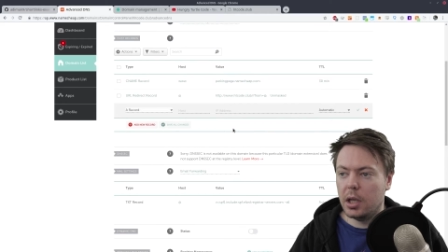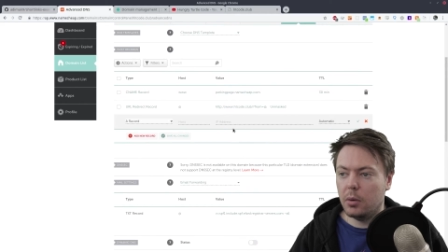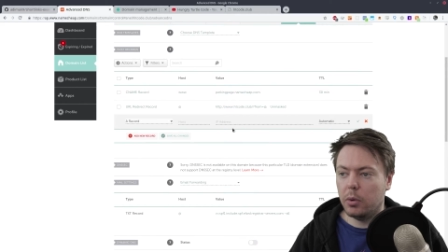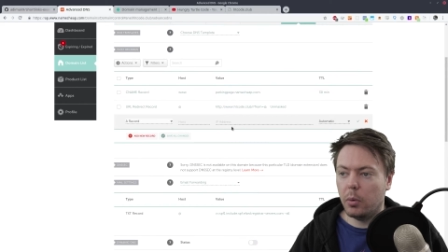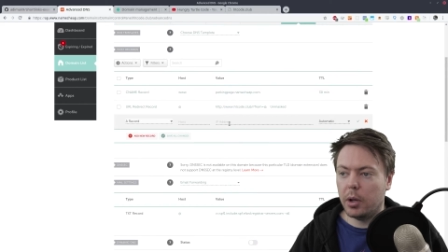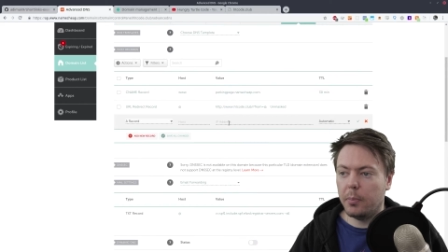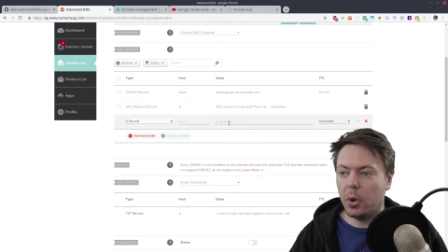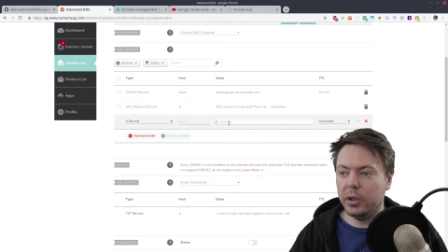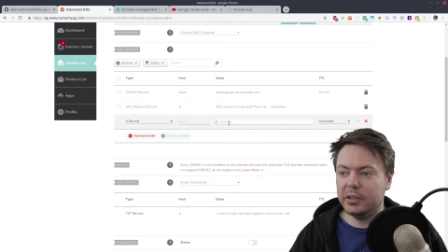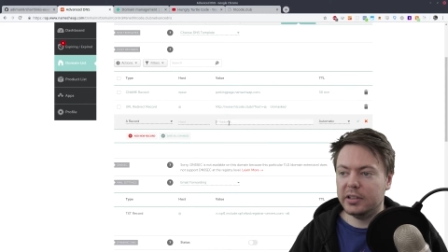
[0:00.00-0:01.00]
We want to
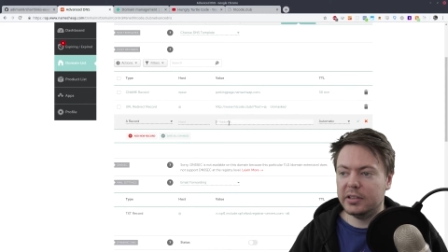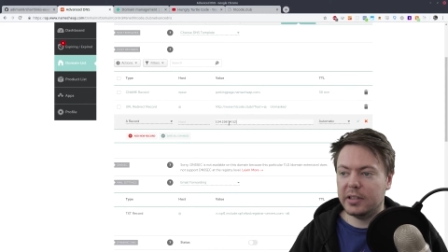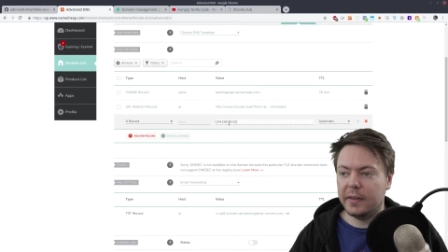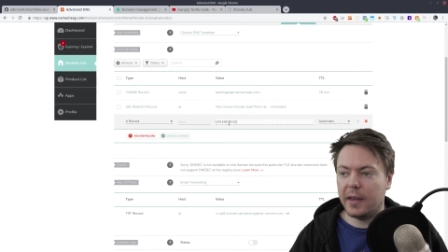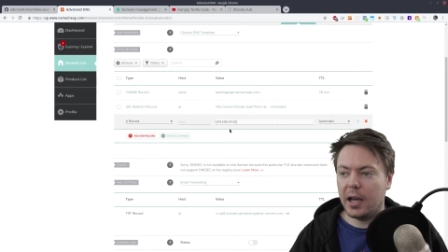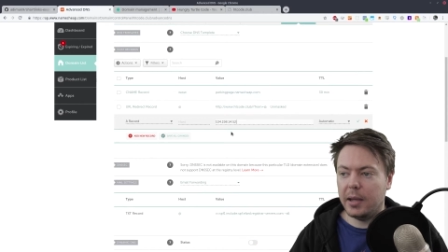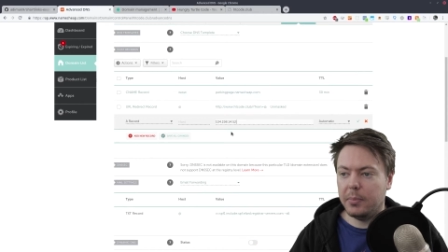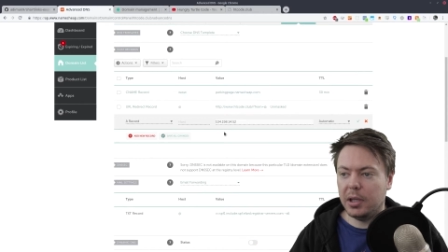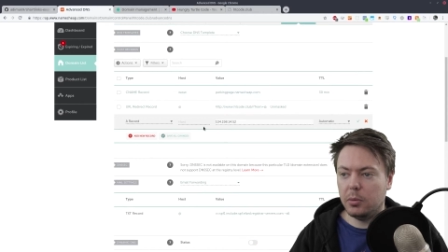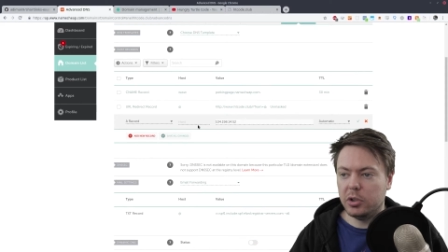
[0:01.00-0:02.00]
point it at the I
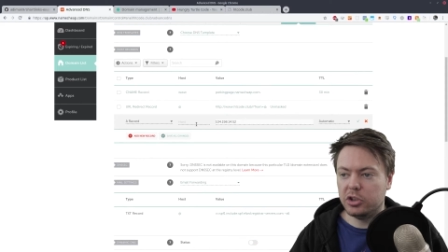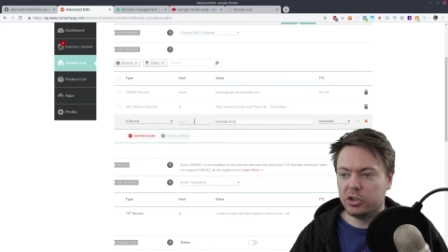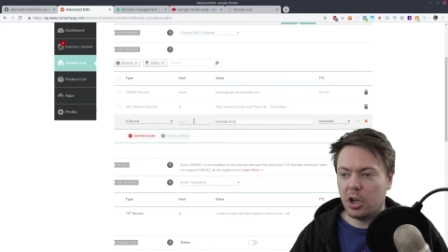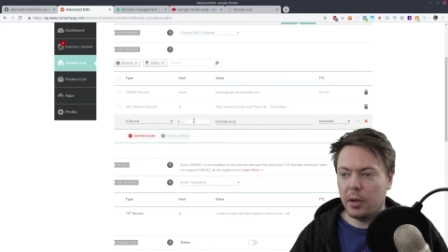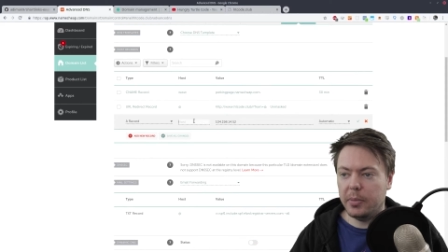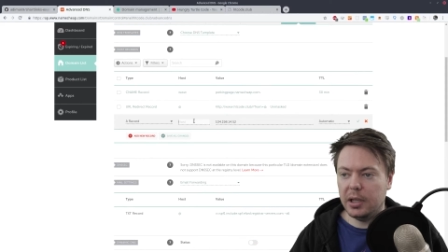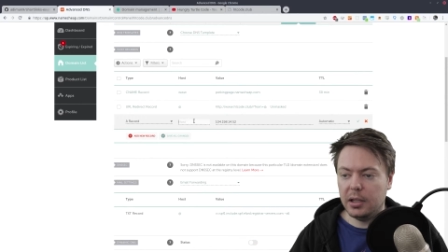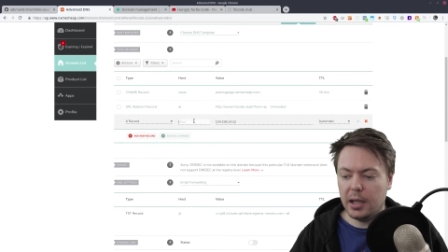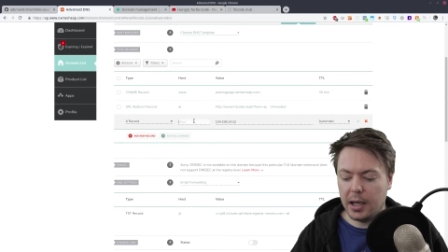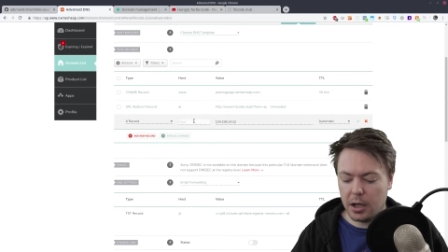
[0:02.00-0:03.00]
P we just copied,
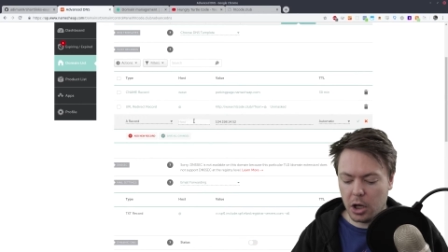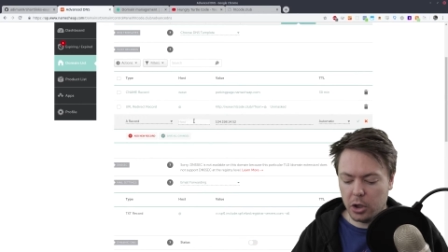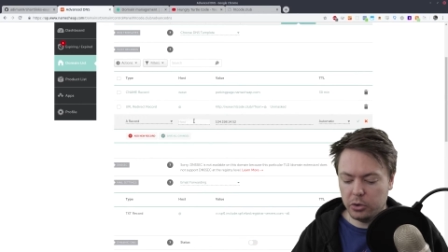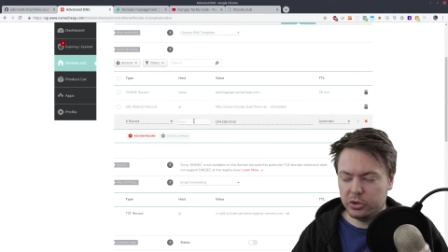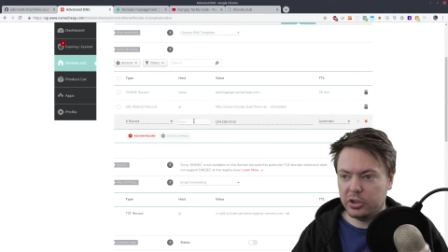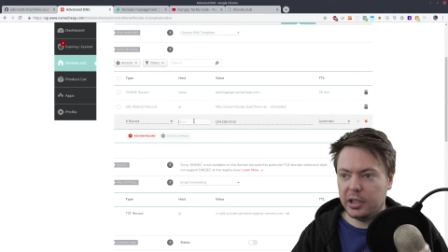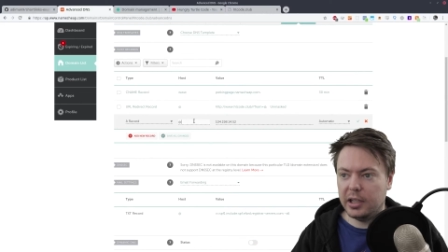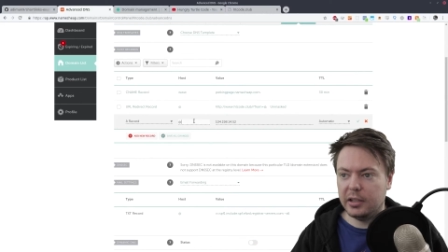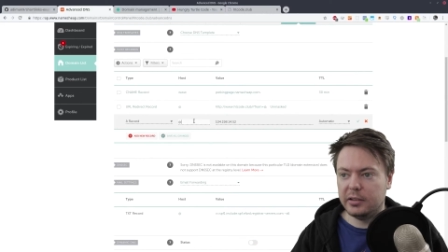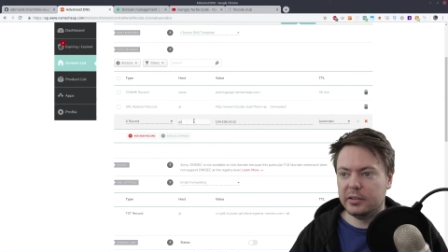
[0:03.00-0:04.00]
and host
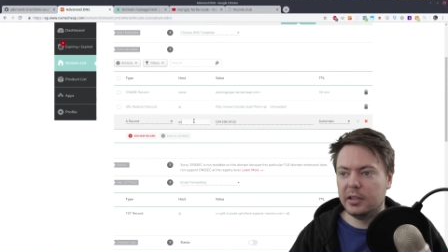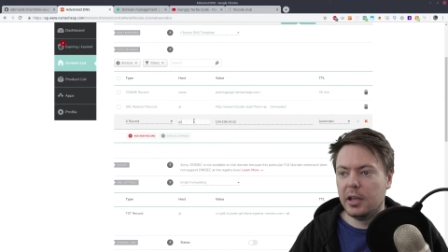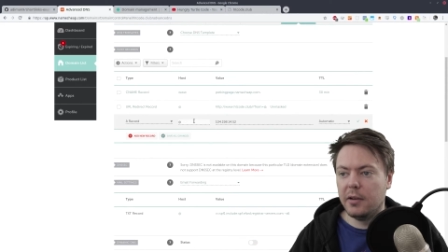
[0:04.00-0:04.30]
is,